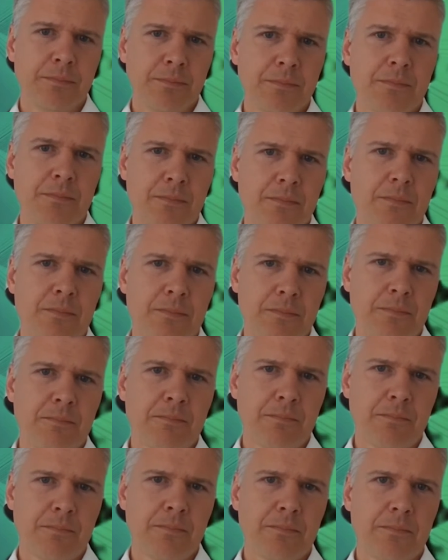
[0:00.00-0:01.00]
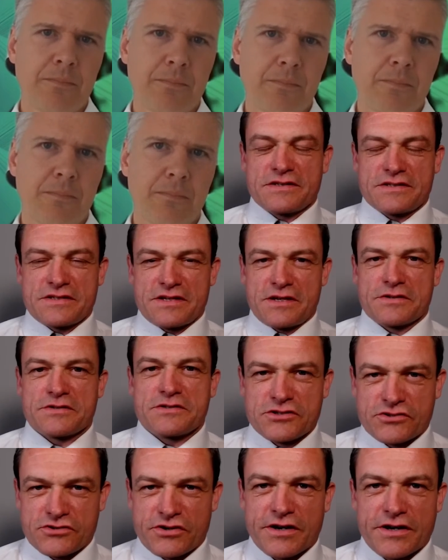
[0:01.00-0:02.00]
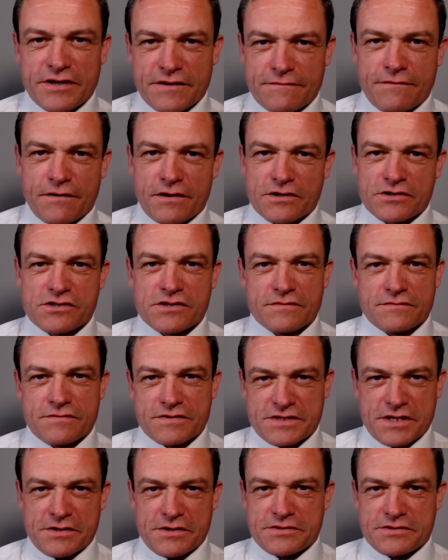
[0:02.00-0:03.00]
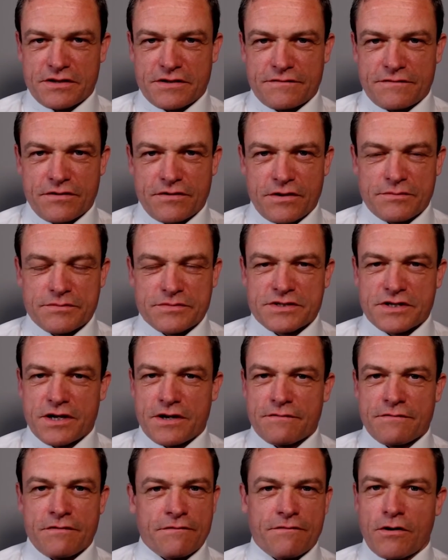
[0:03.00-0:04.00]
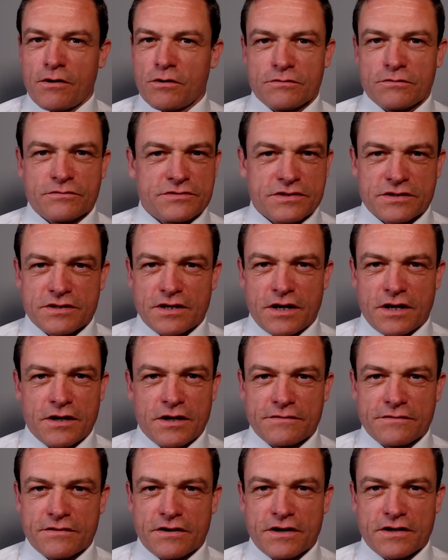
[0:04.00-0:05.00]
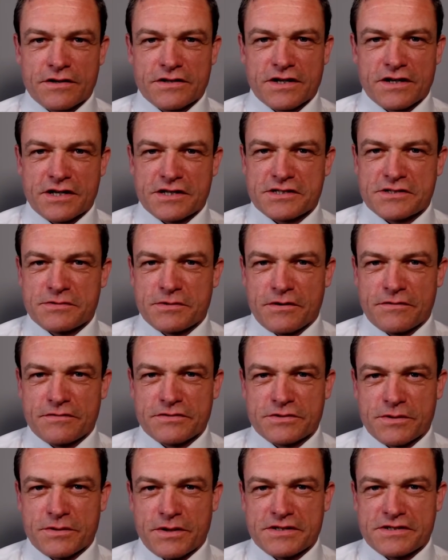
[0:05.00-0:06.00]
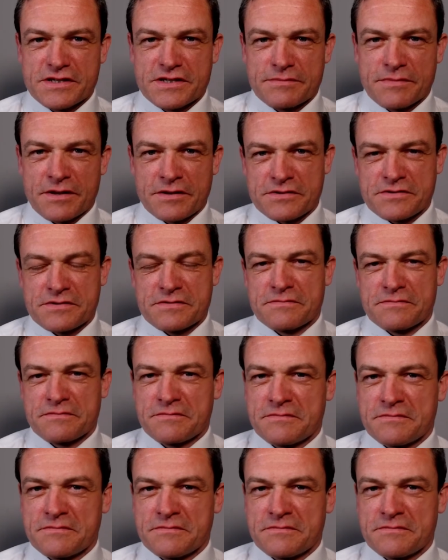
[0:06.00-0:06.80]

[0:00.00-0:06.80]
How would you expect the sales and trading function for sell-side firms to have evolved over the next 12 to 18 months?